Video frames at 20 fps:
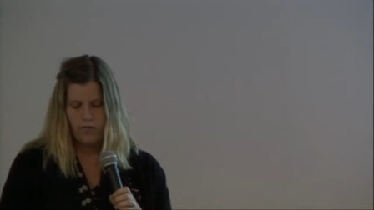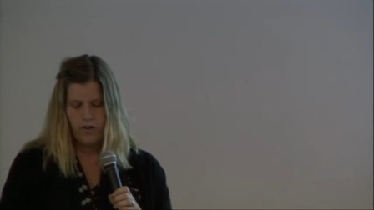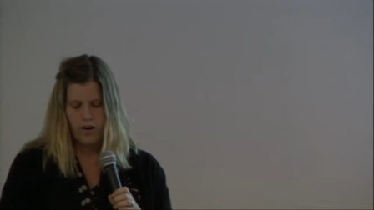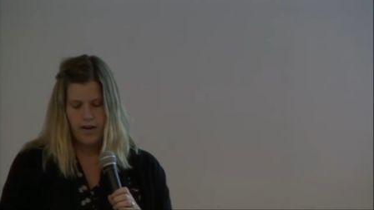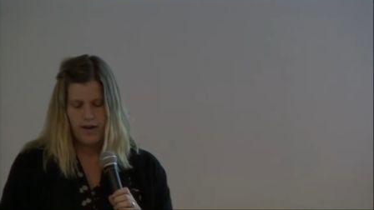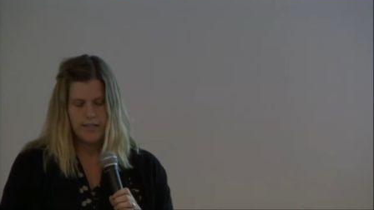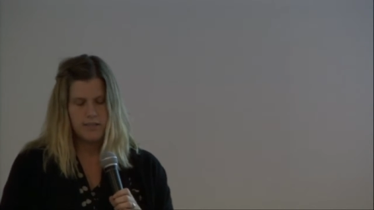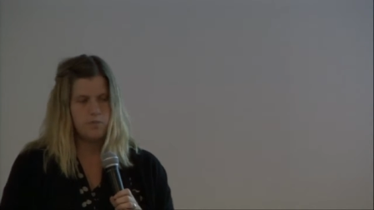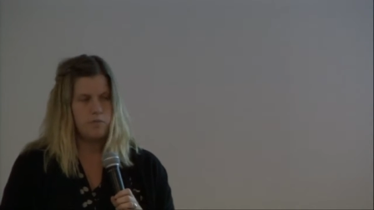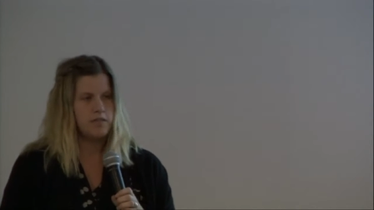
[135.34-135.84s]
for
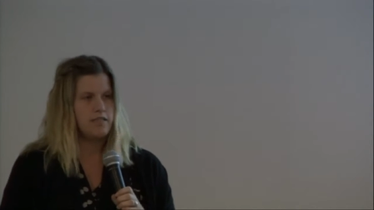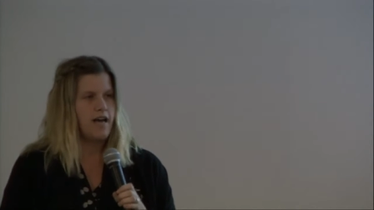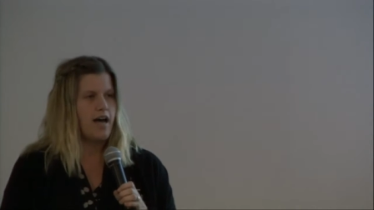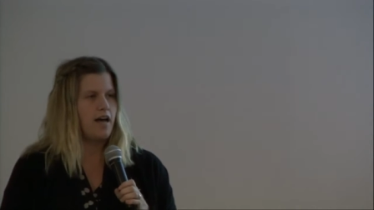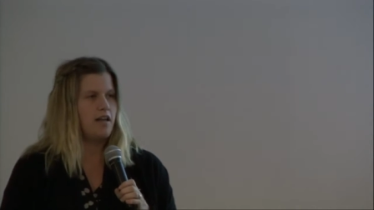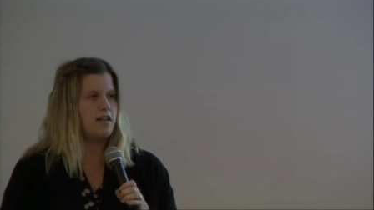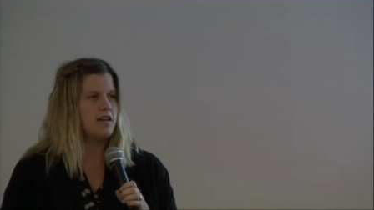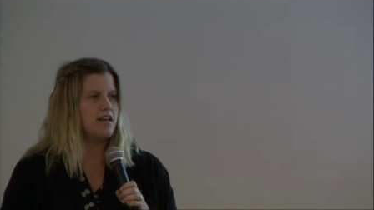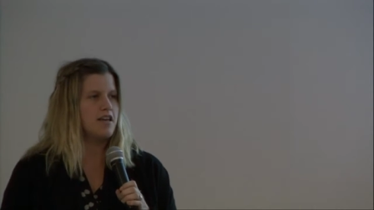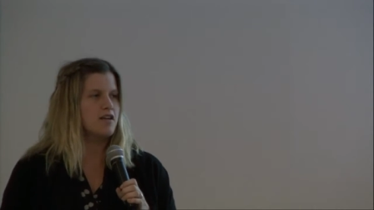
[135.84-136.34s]

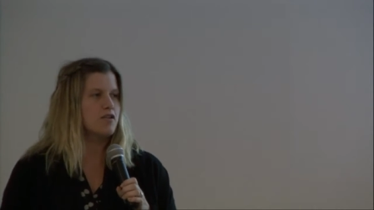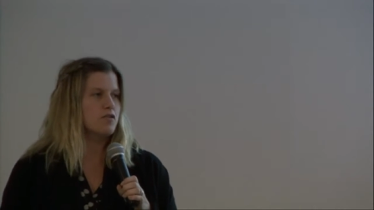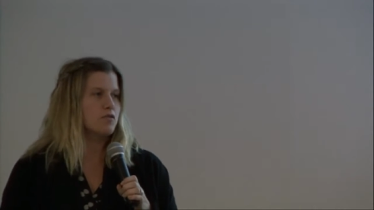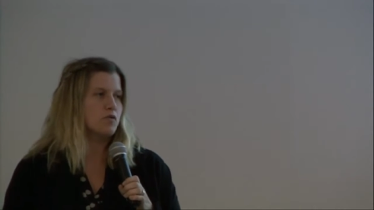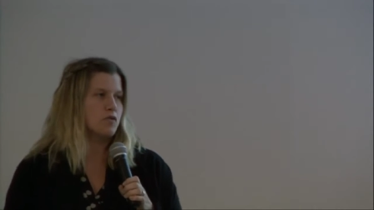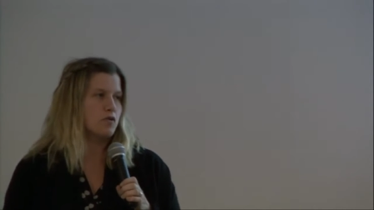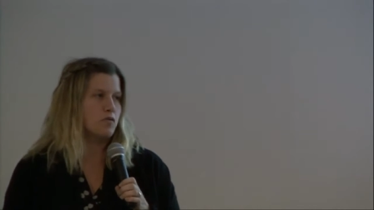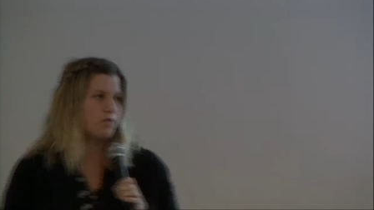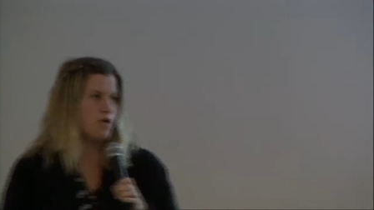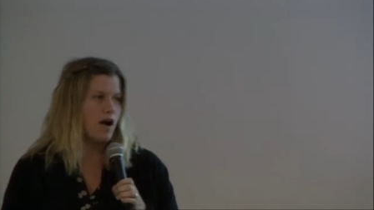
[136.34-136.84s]
hospitality
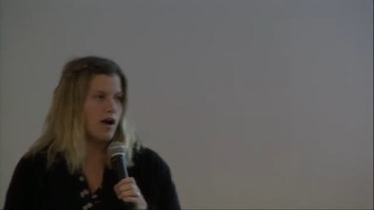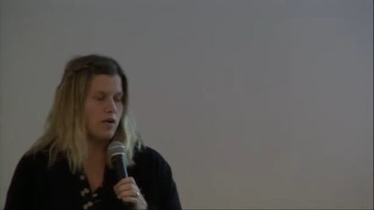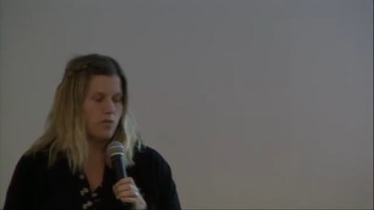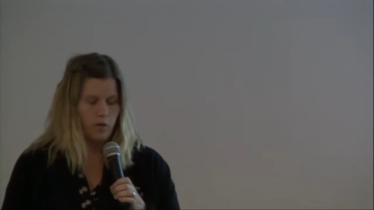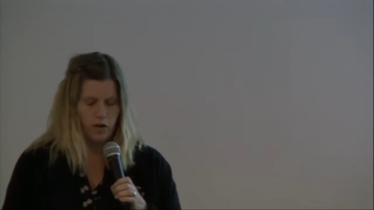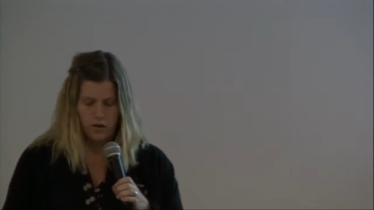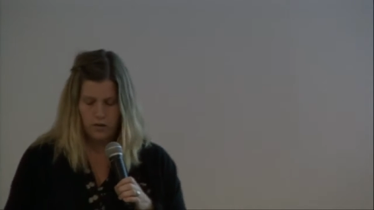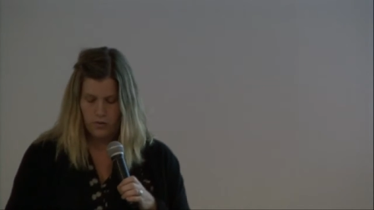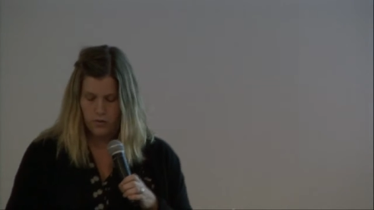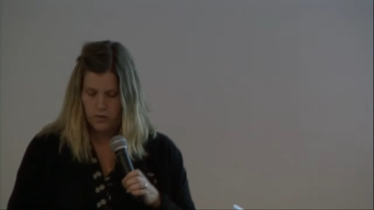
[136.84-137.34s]
guru
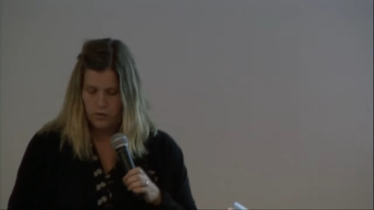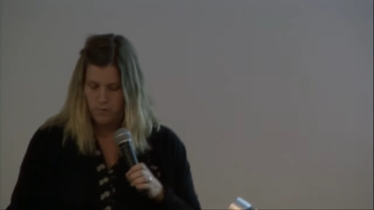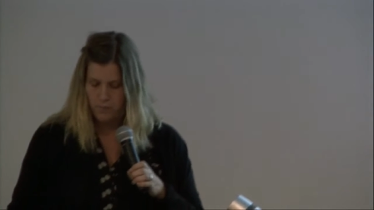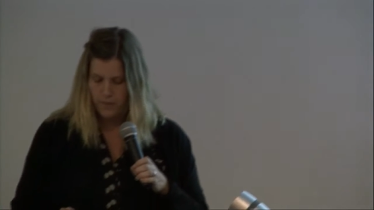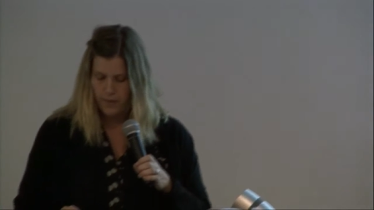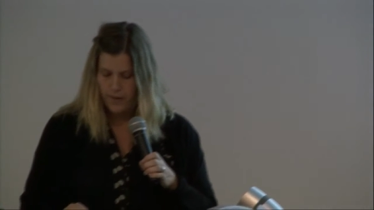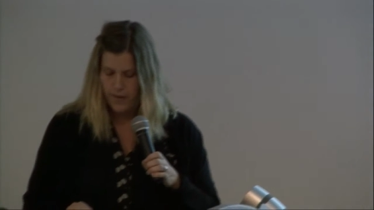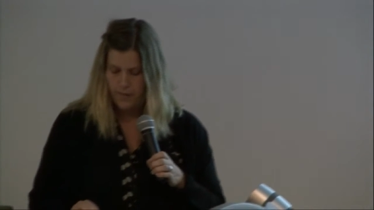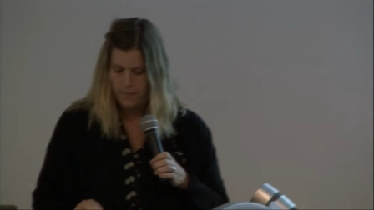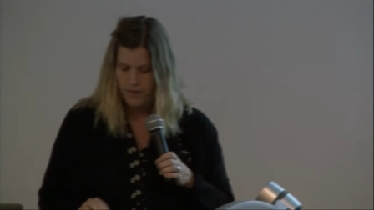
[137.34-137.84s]
Rockwell Group
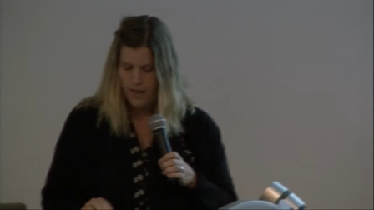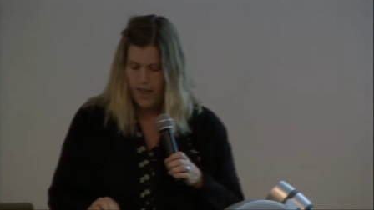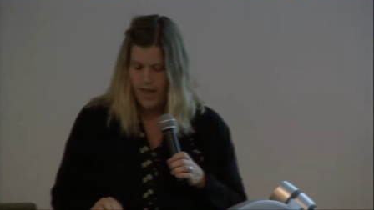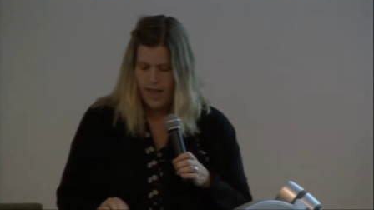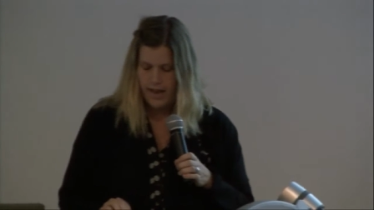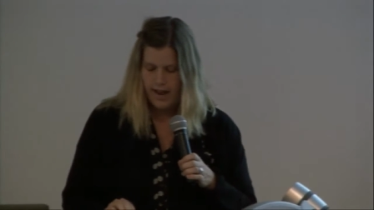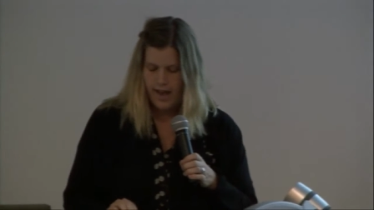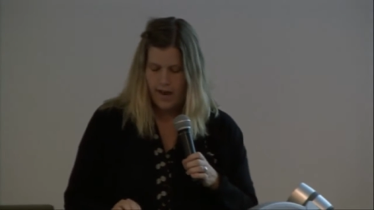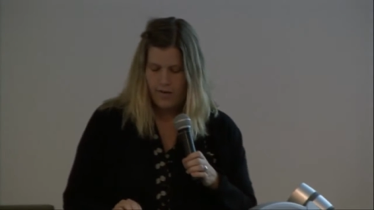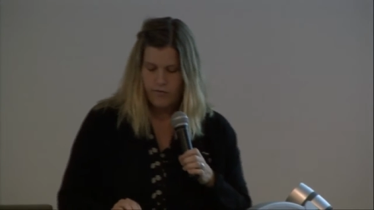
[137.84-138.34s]

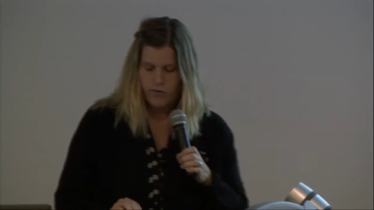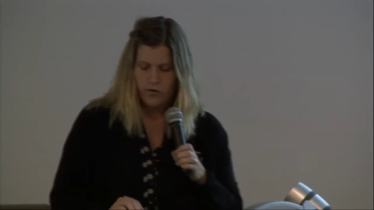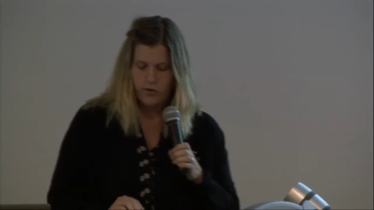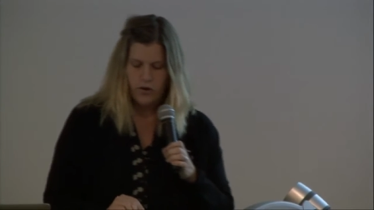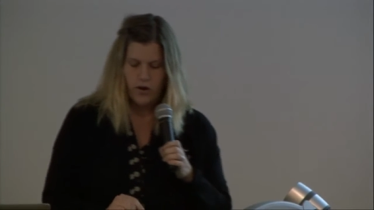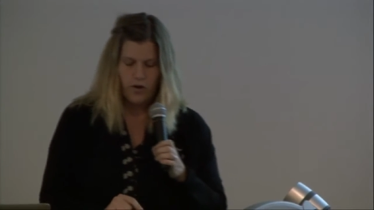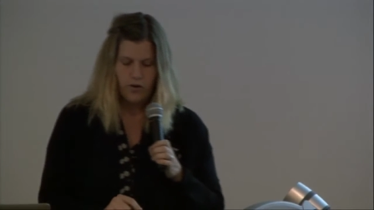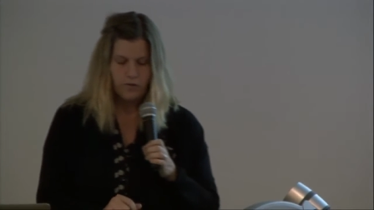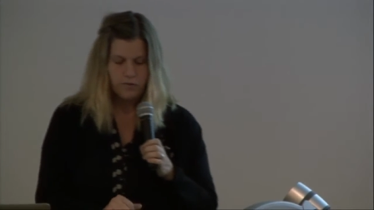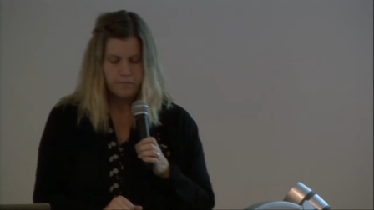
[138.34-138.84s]
and
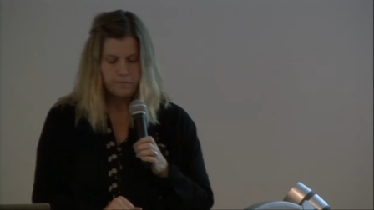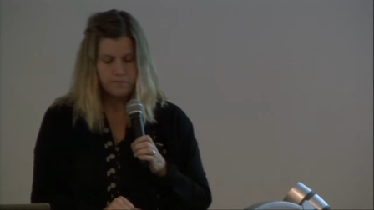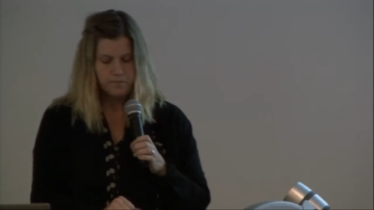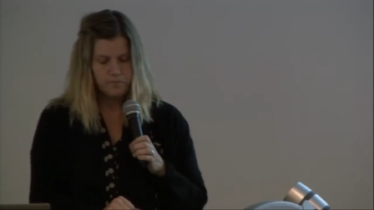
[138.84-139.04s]
AvroKo.